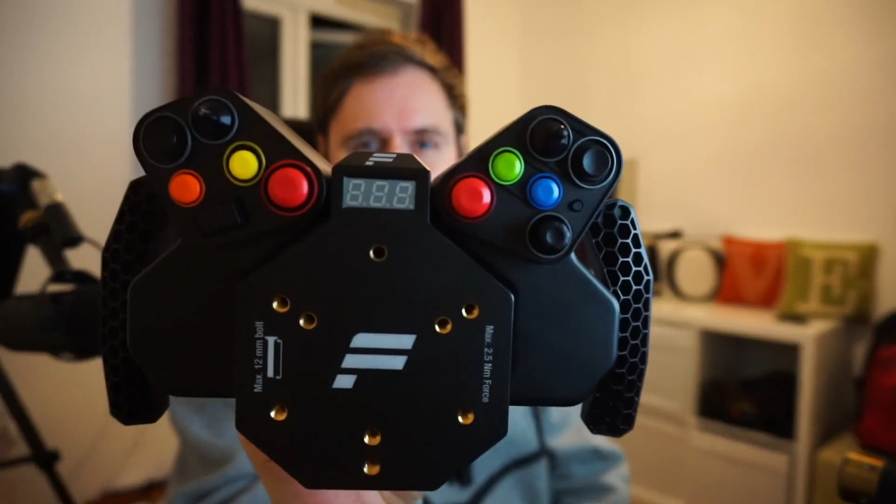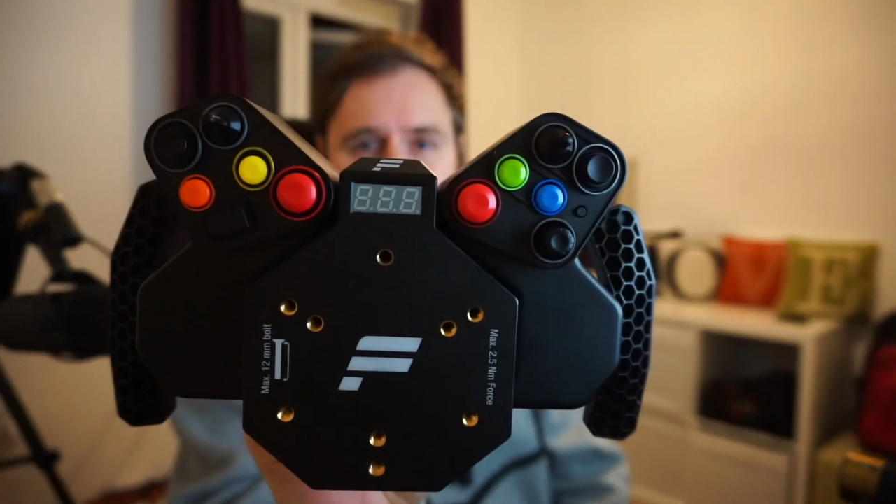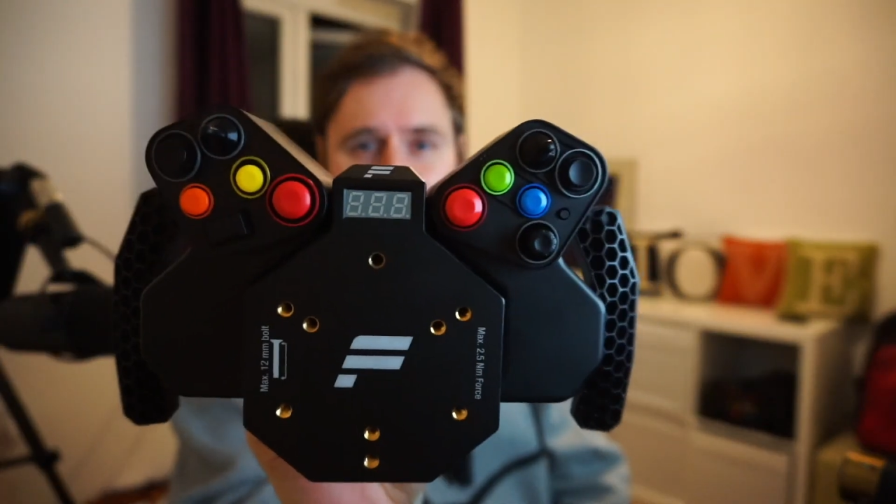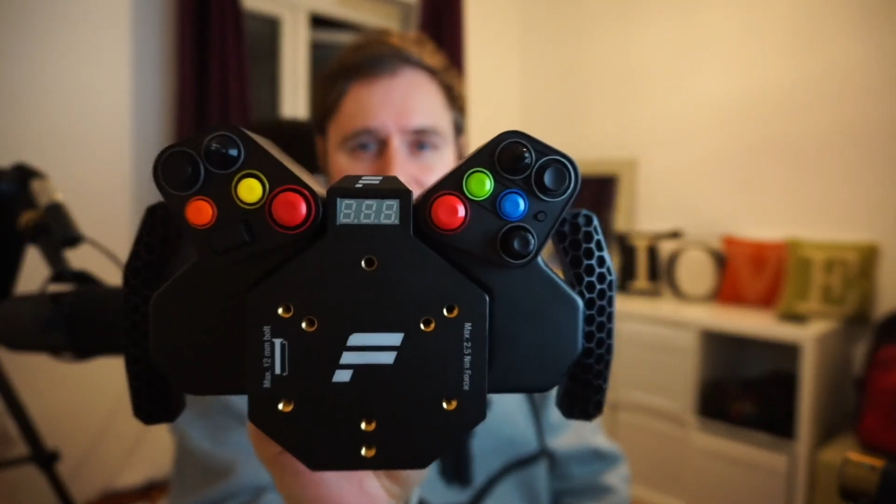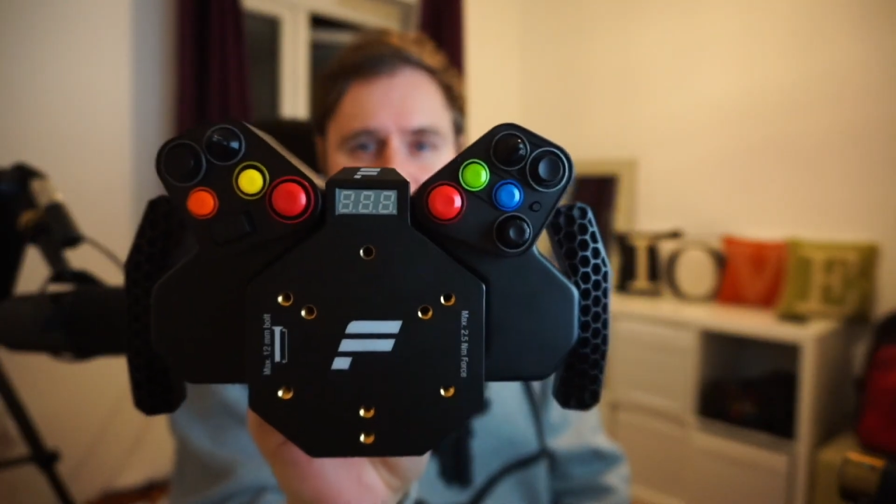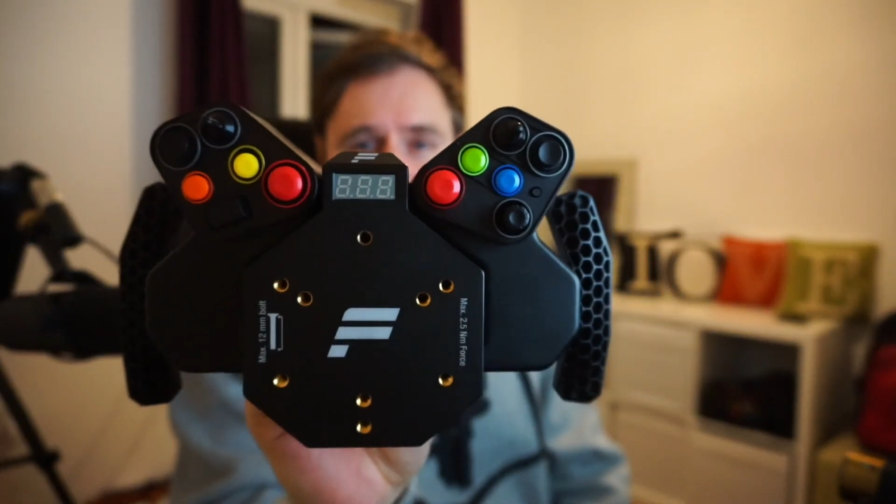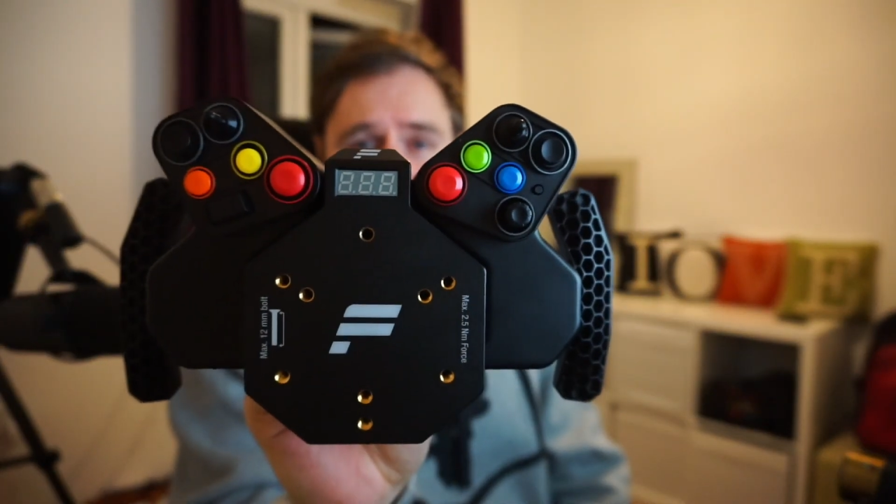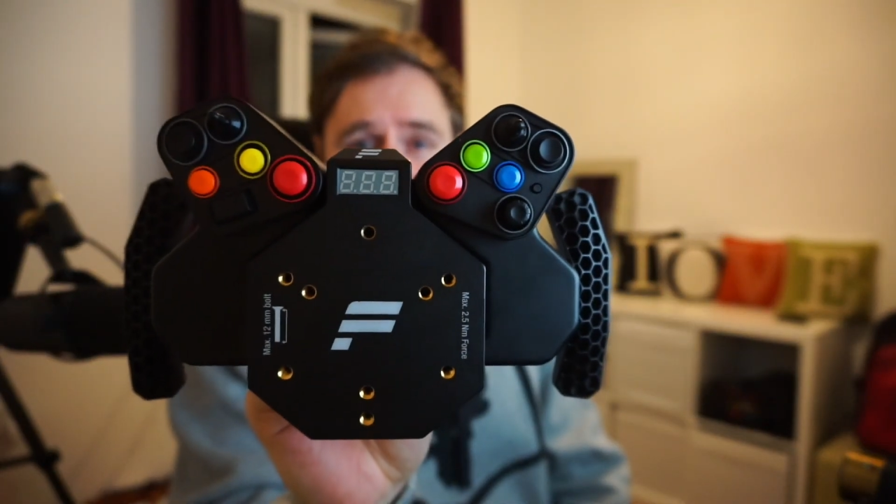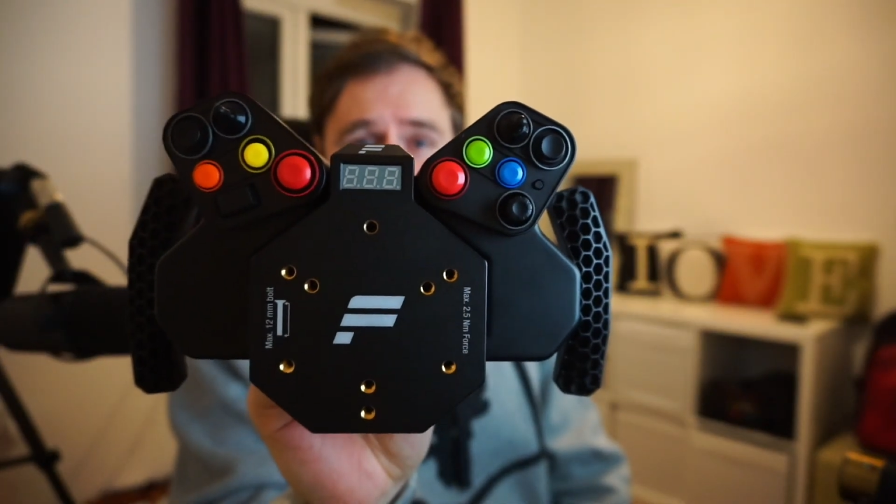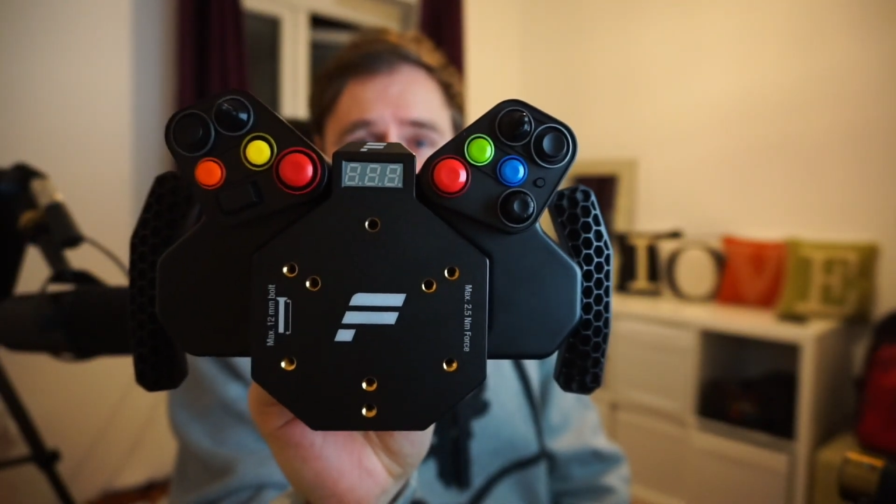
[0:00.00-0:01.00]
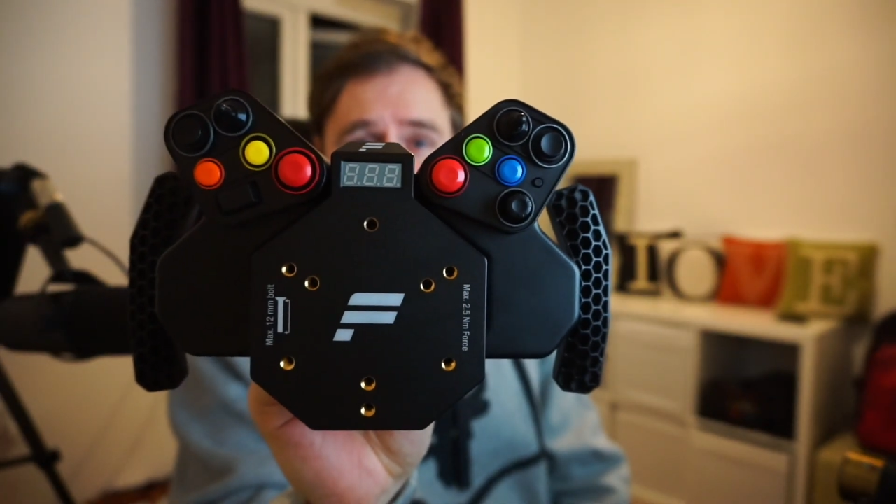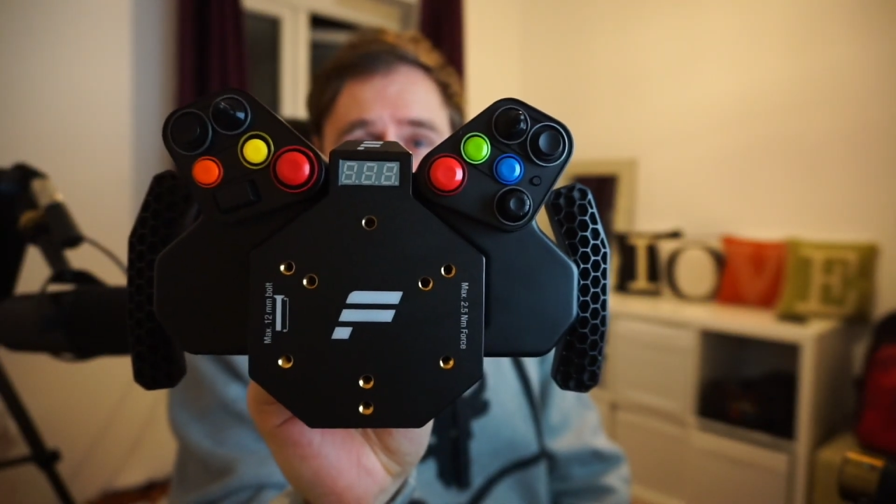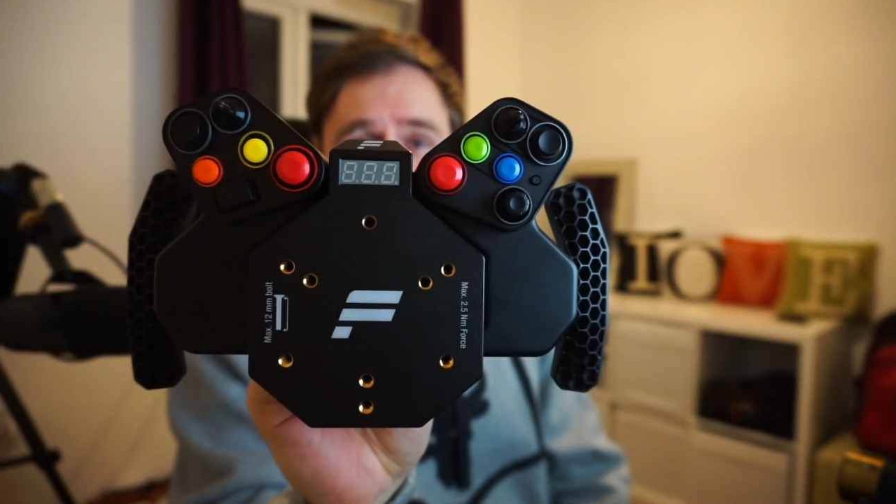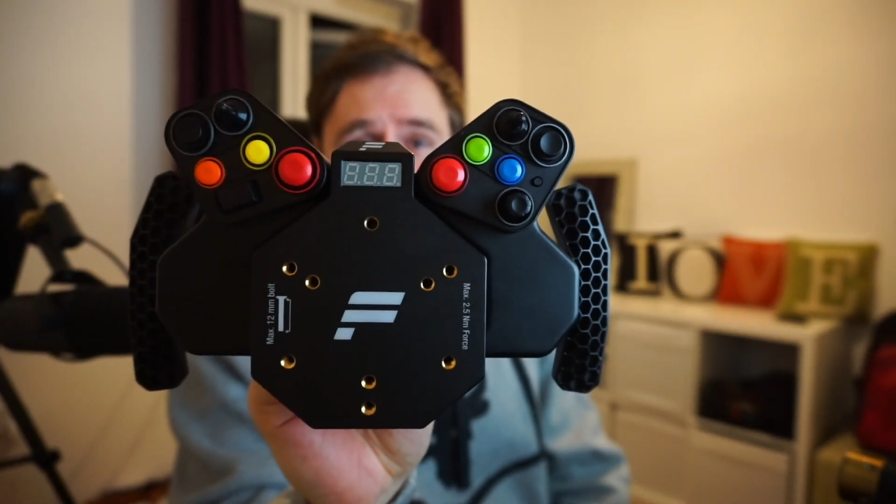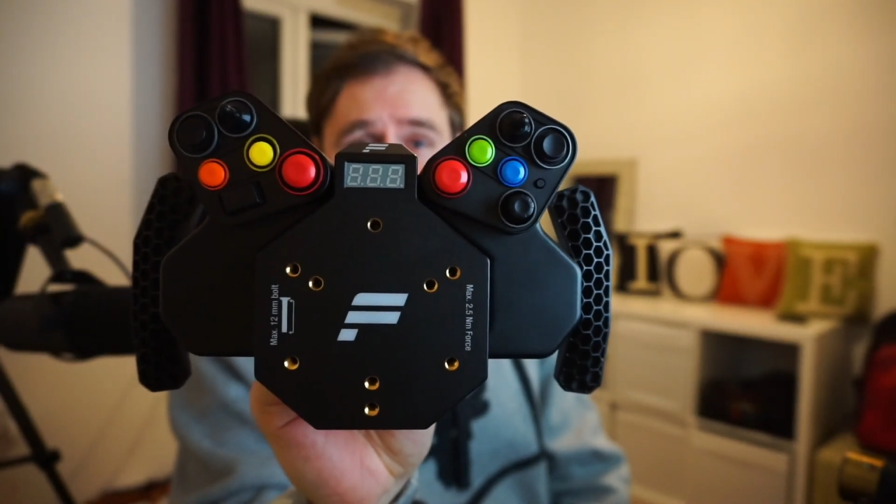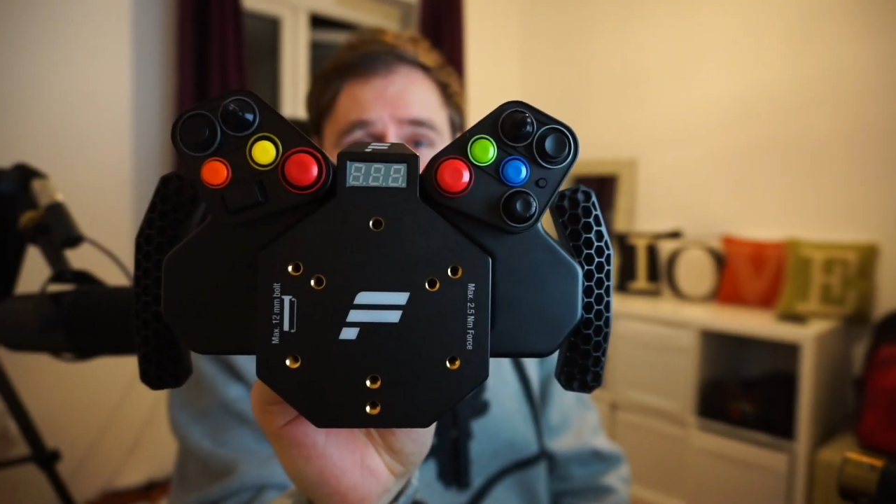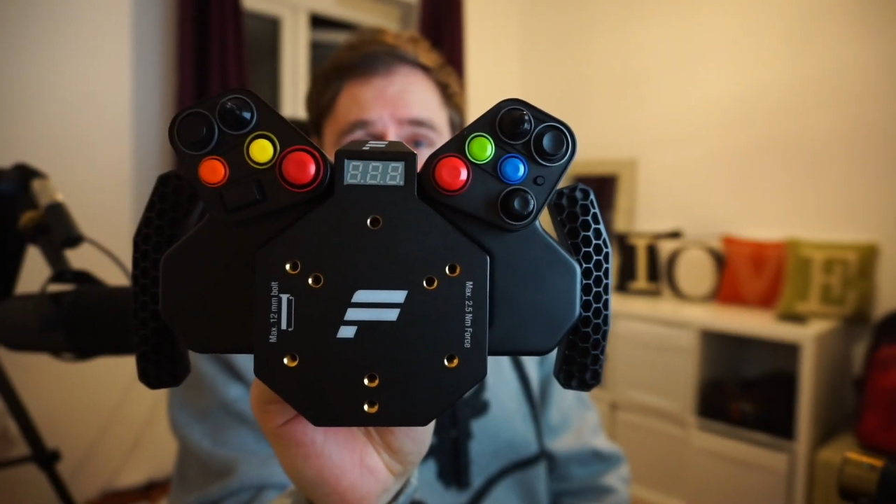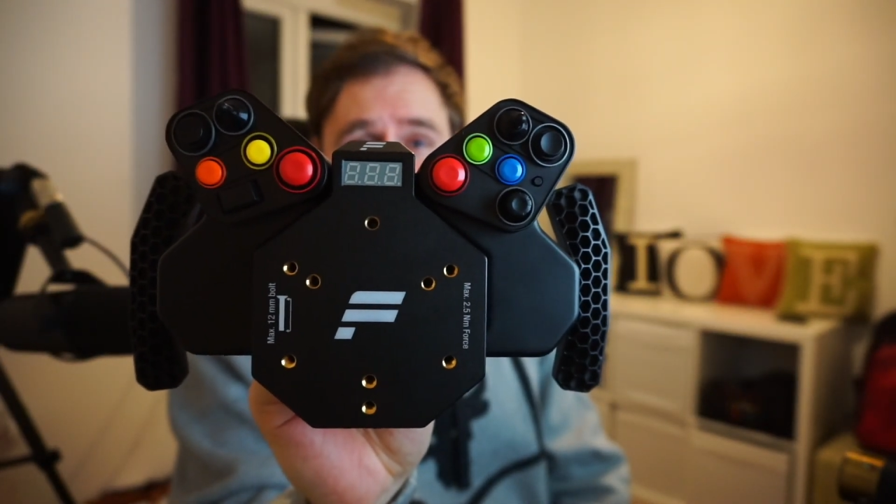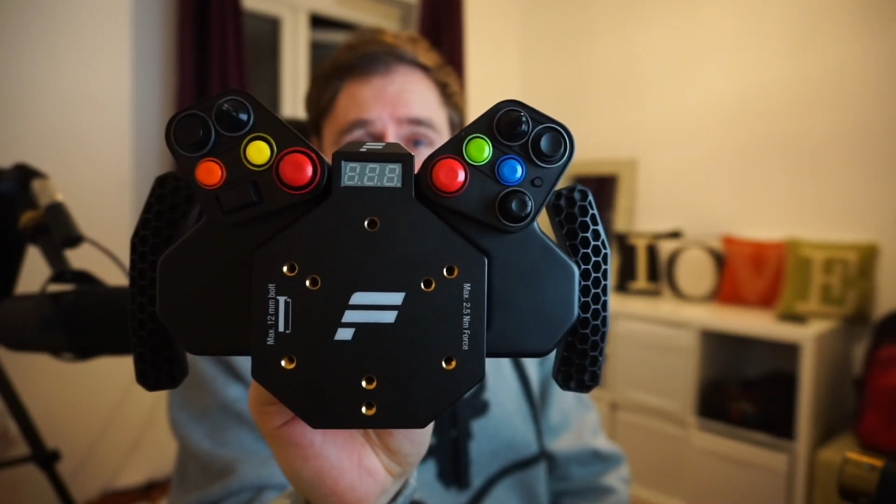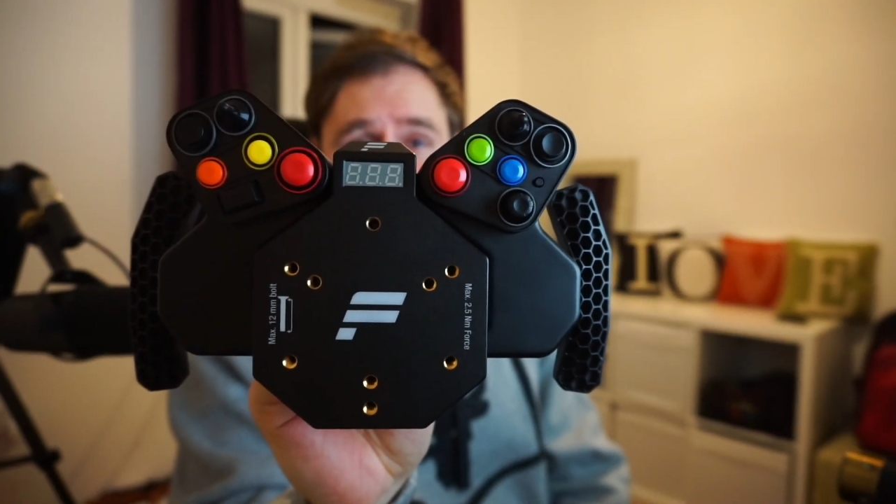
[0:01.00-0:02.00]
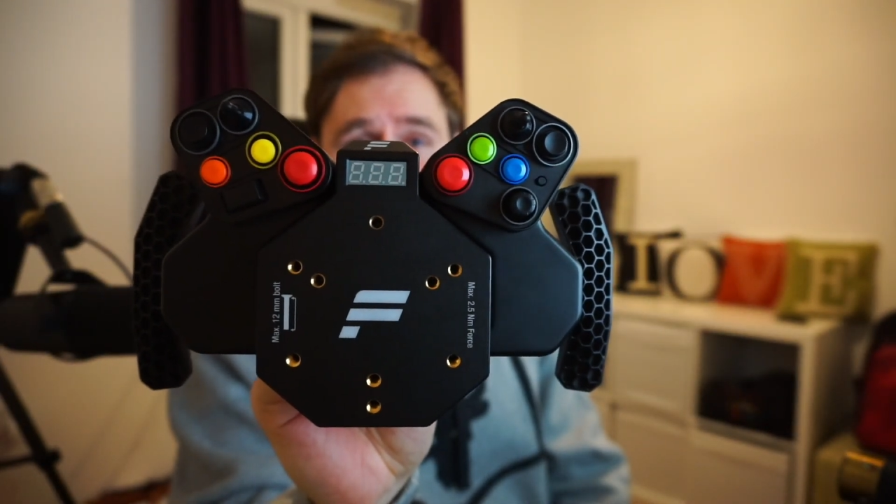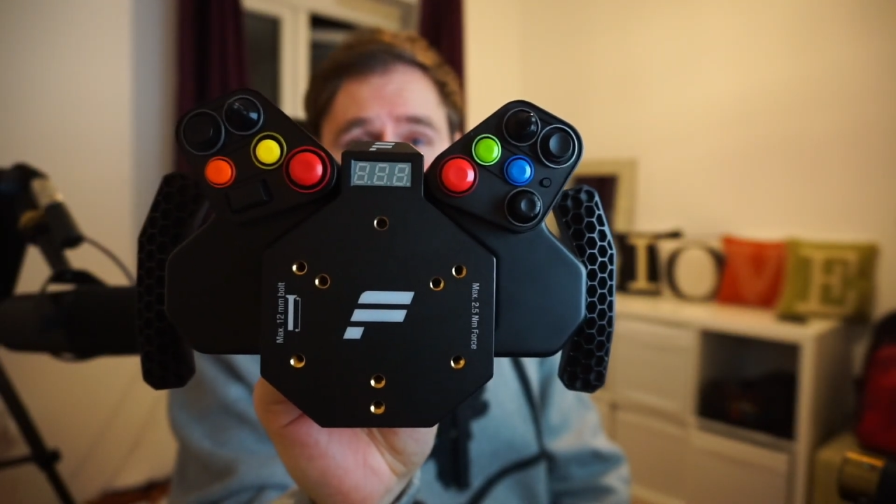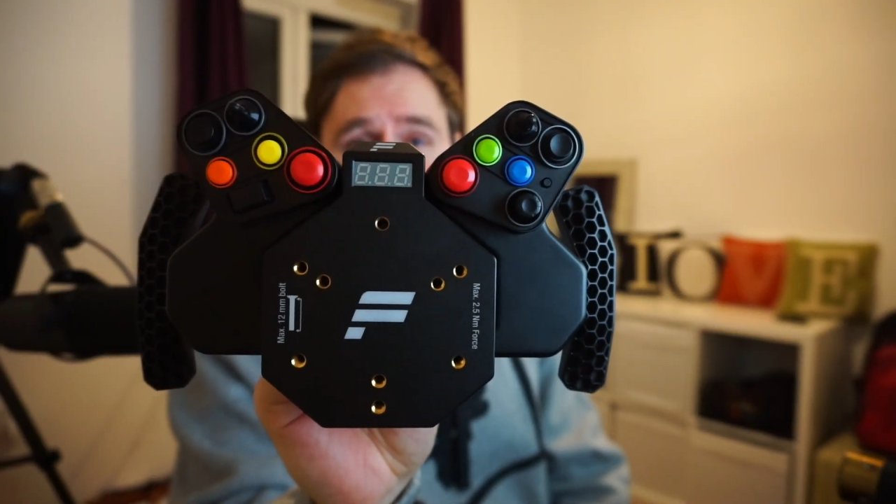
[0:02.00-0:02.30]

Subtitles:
And I think it looks better and it's got more